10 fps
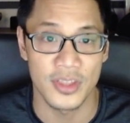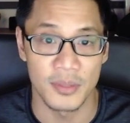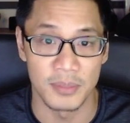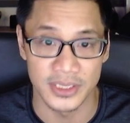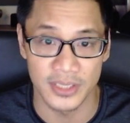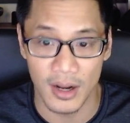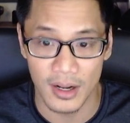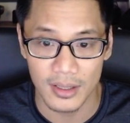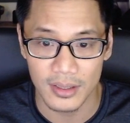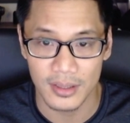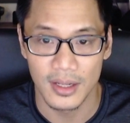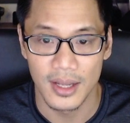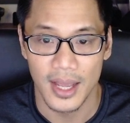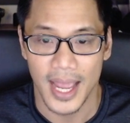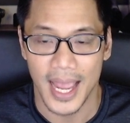bazaar.
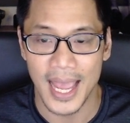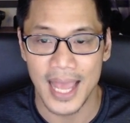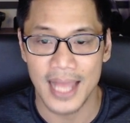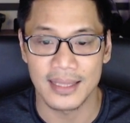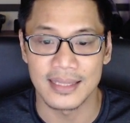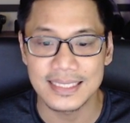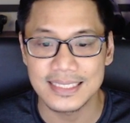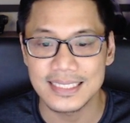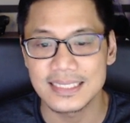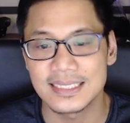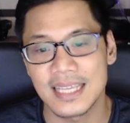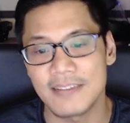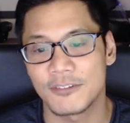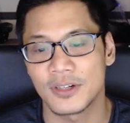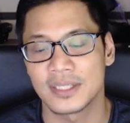And let's just say,
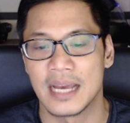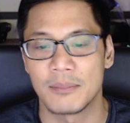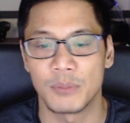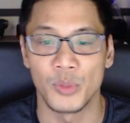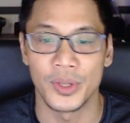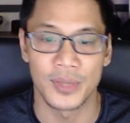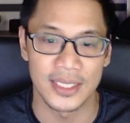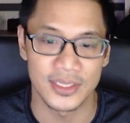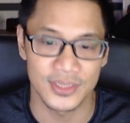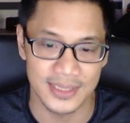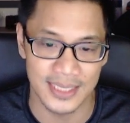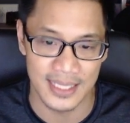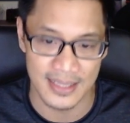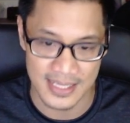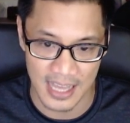for example, we were interested
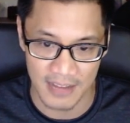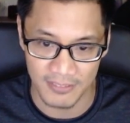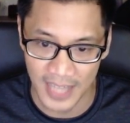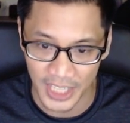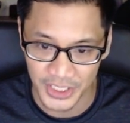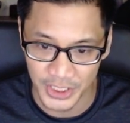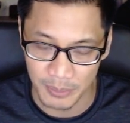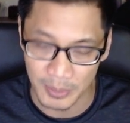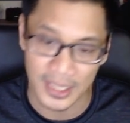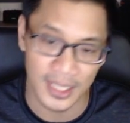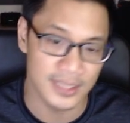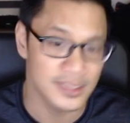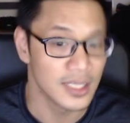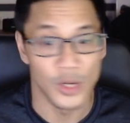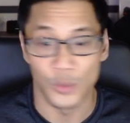in this Aavegotchi because
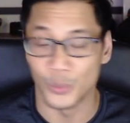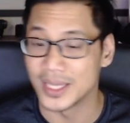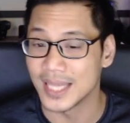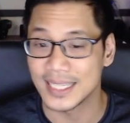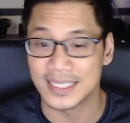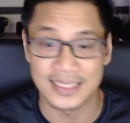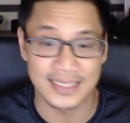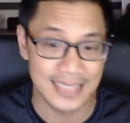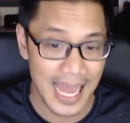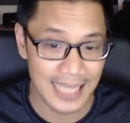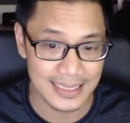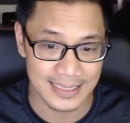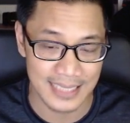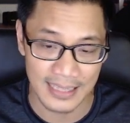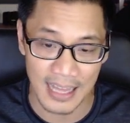we like the
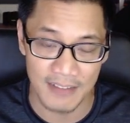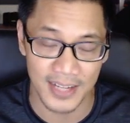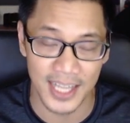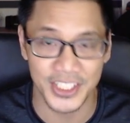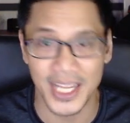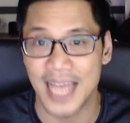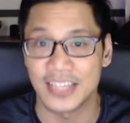stats that the Aavegotchi had, the